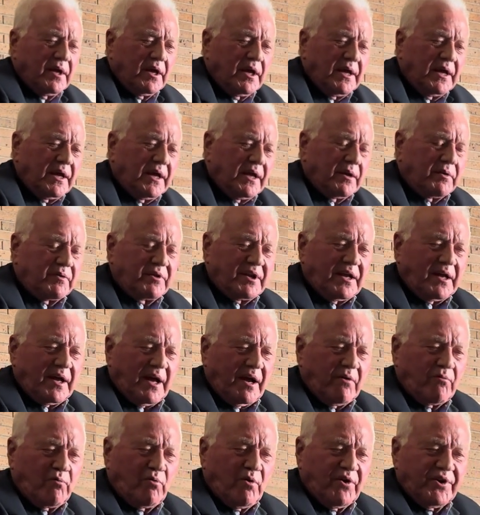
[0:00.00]
And
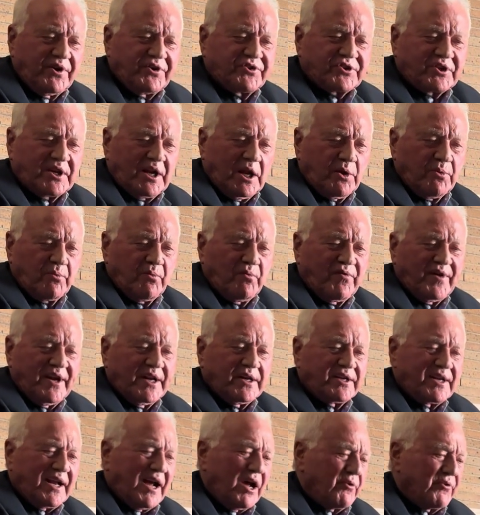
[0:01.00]
I very seldom
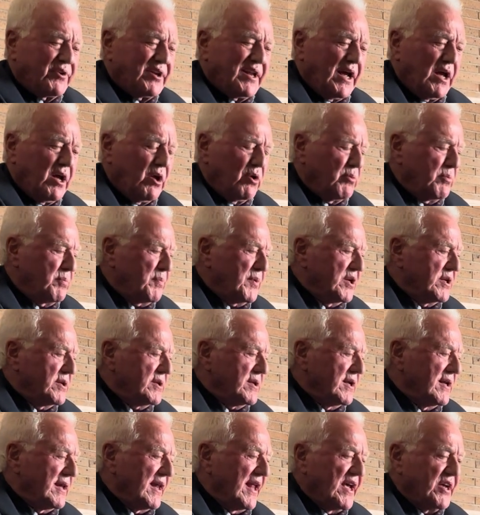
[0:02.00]
went downtown, but
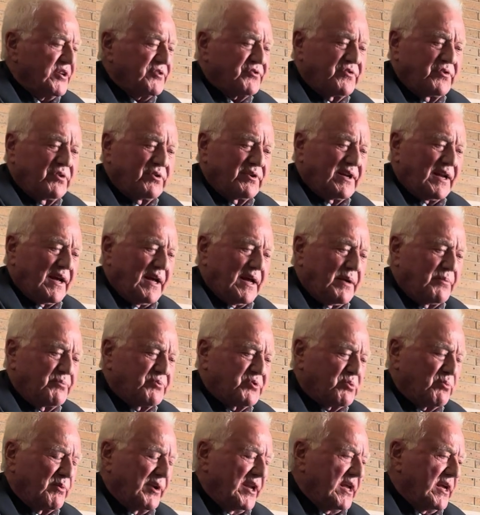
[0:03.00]
the last 2
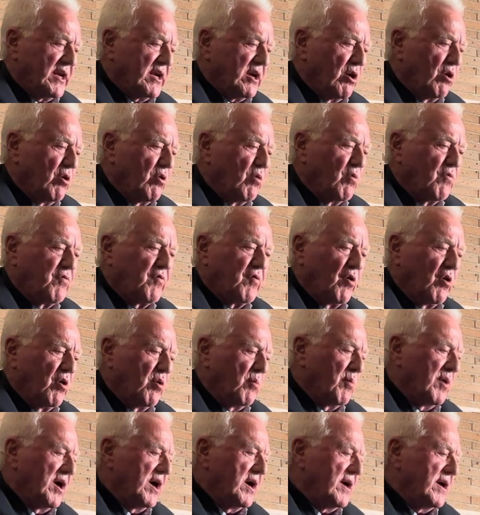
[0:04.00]
times when you go
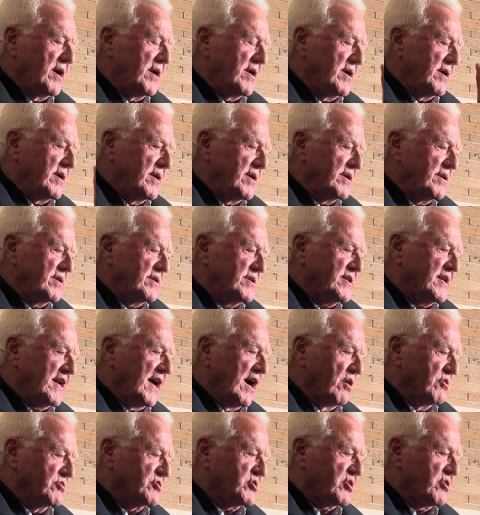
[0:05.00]
from the
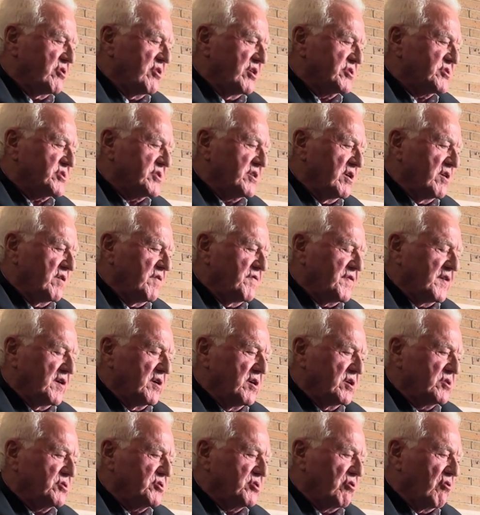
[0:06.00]
outskirts of
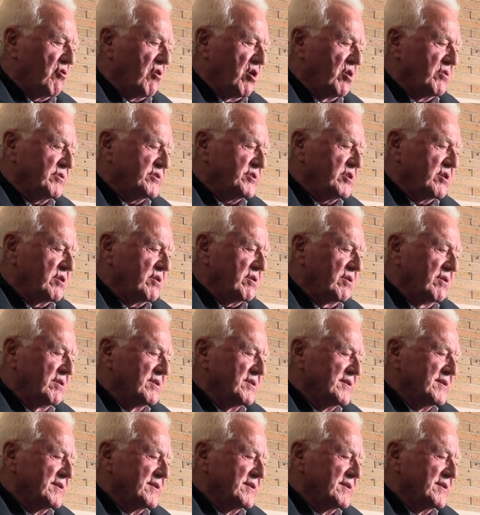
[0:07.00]
Toronto,